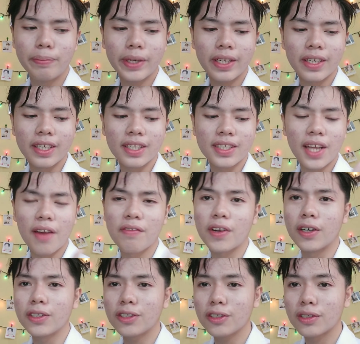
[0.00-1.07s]
because I've
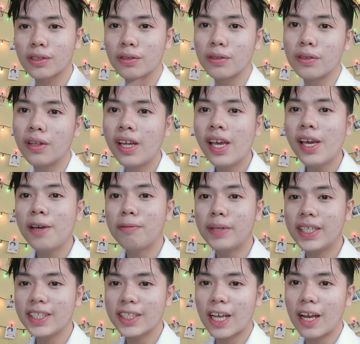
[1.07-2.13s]
gone to school
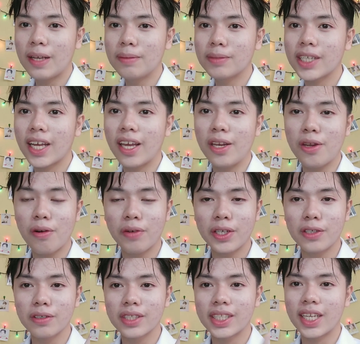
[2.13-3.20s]
many times and no
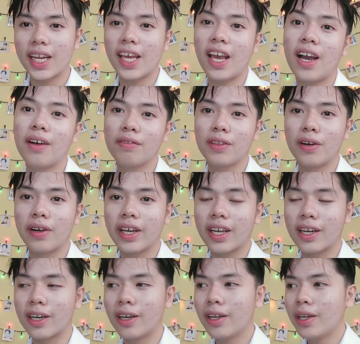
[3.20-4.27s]
one knows that I have long
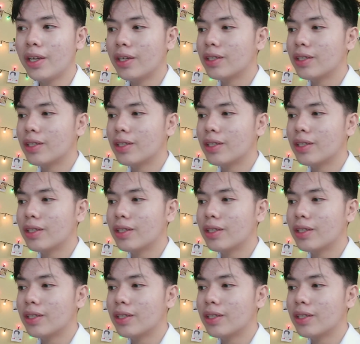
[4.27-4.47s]
hair.